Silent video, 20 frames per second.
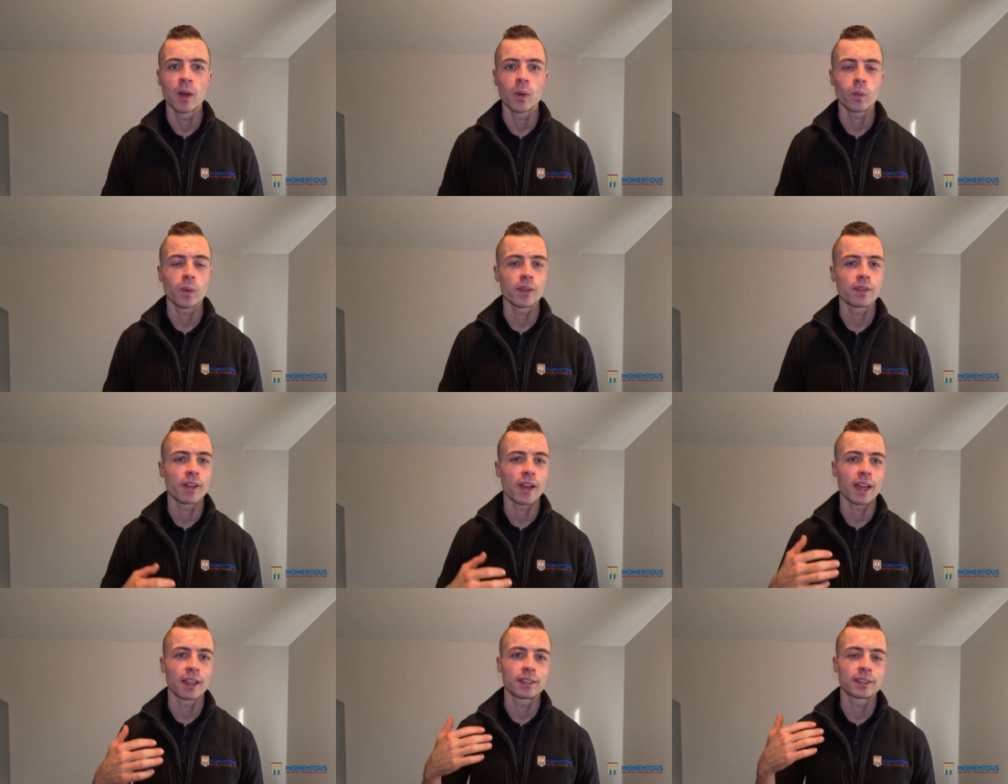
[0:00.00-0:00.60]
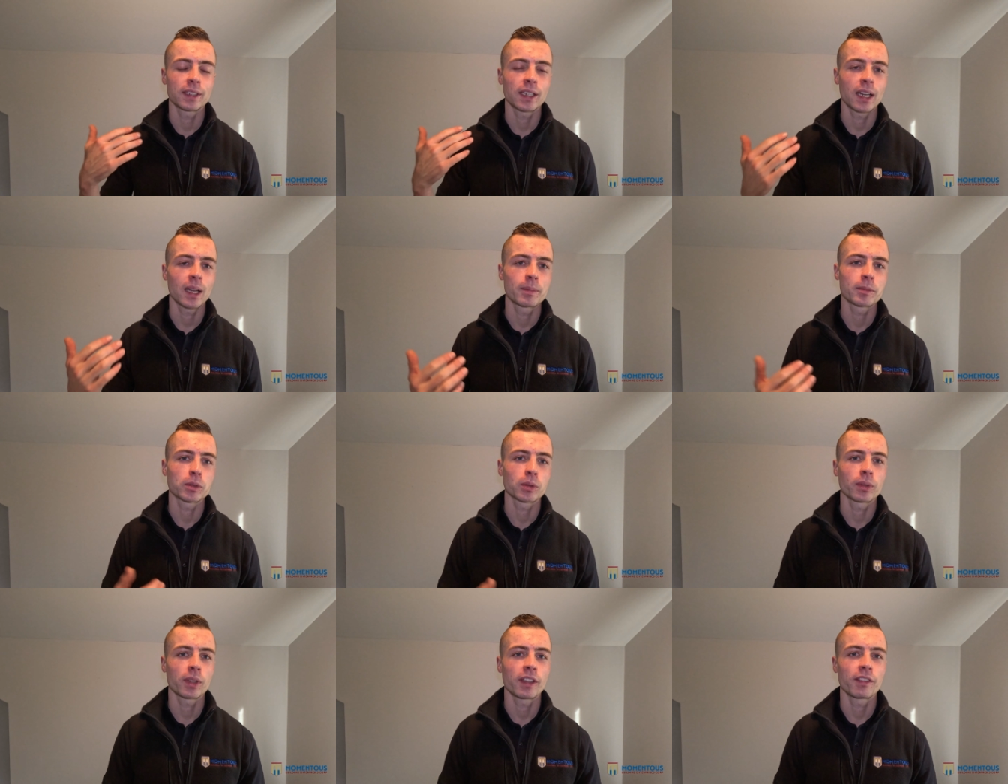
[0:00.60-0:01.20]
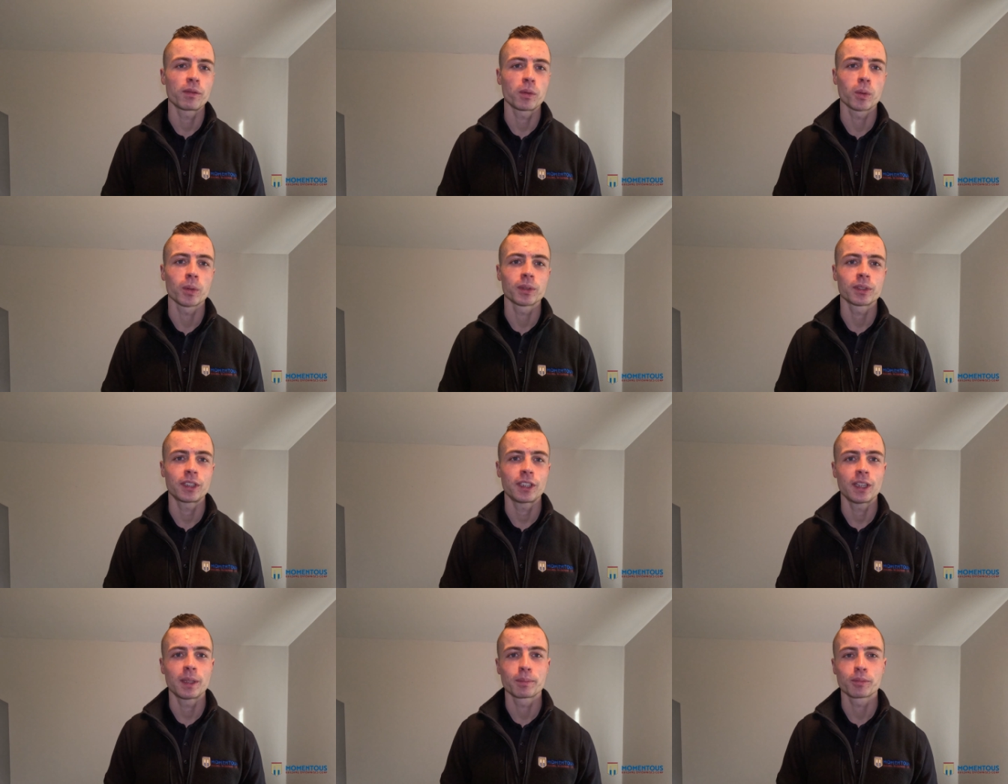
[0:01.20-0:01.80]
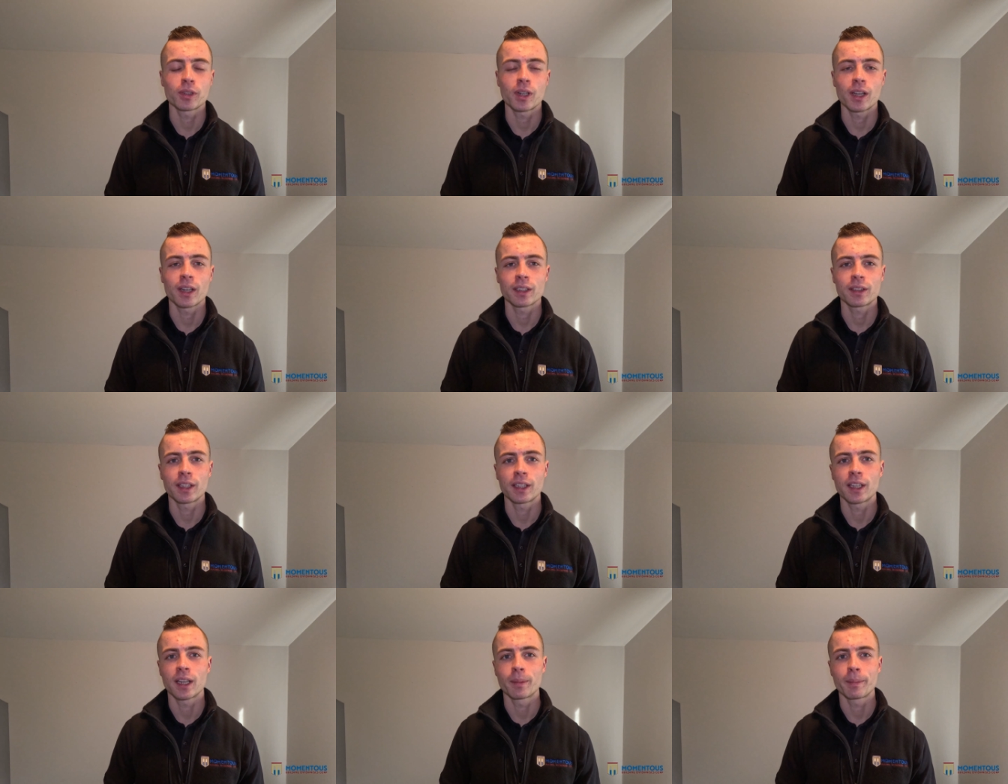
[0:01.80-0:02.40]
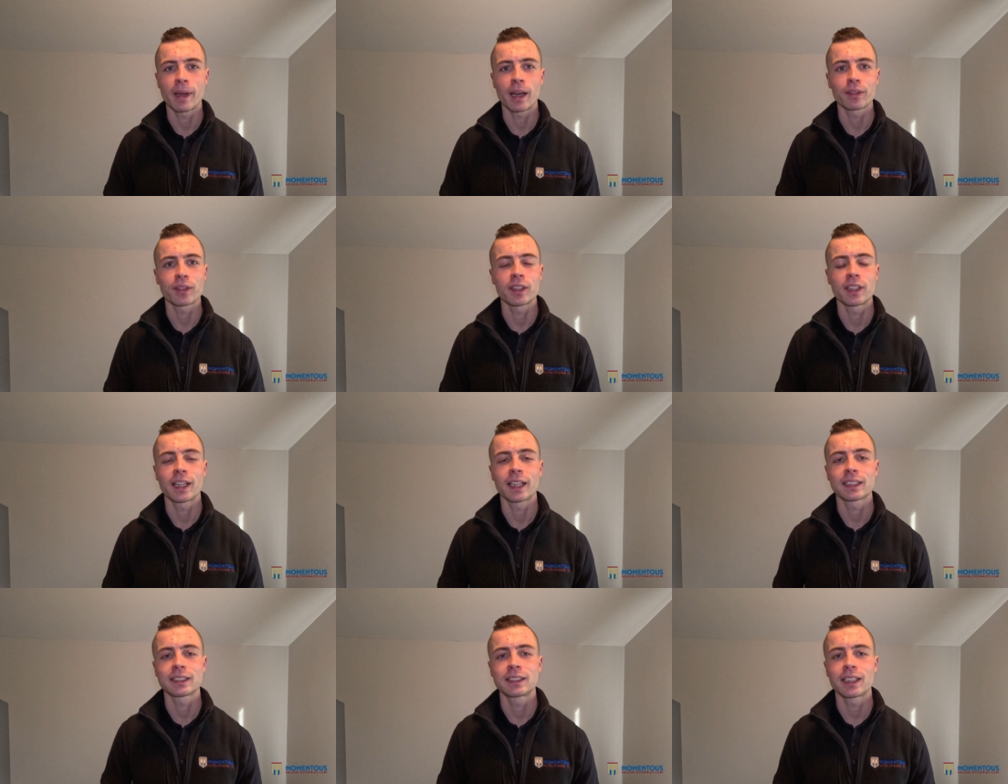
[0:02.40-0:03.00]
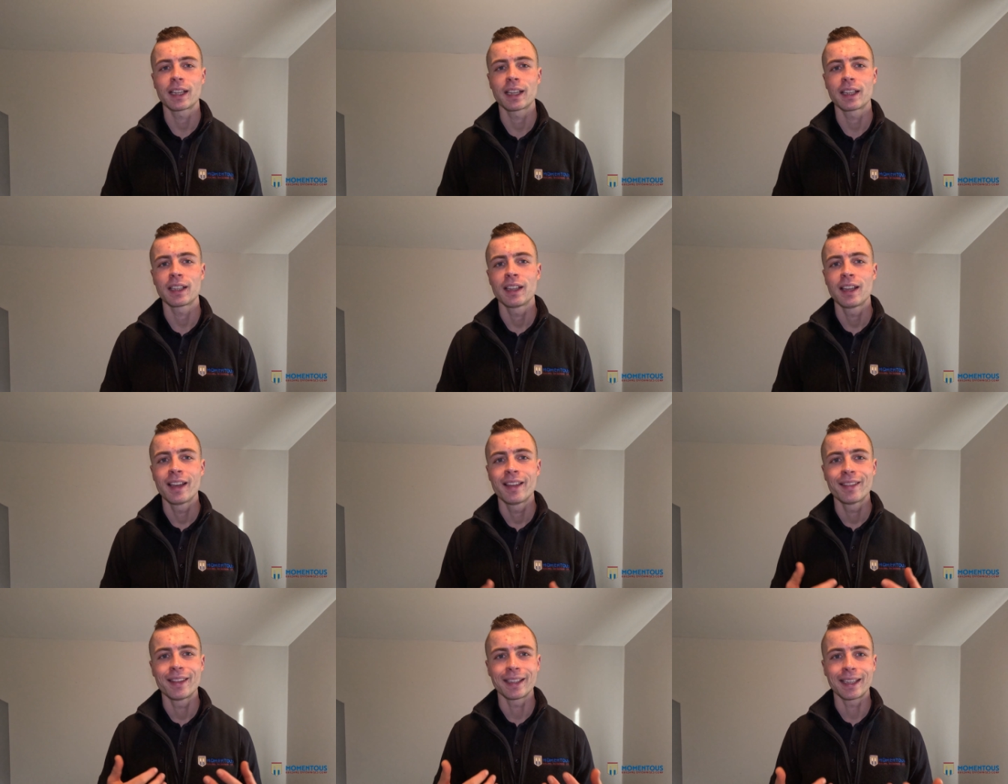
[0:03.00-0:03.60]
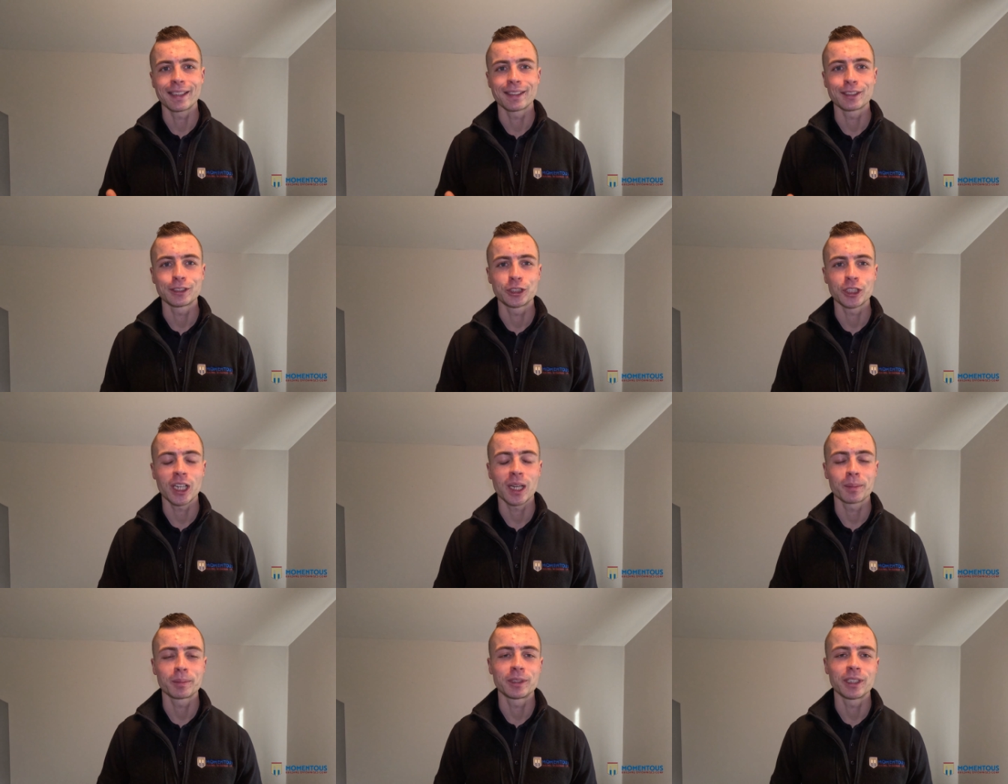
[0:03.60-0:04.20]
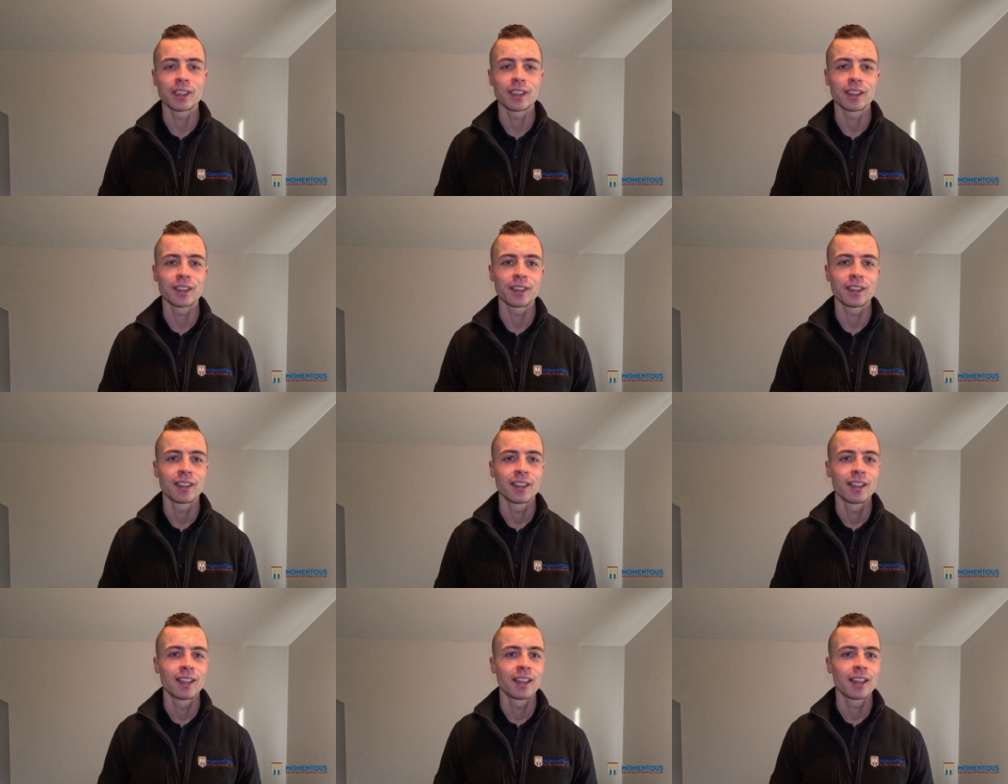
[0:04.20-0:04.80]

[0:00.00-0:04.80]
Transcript: We've had times where they've warranted the product, they come out the next day, they get the job done,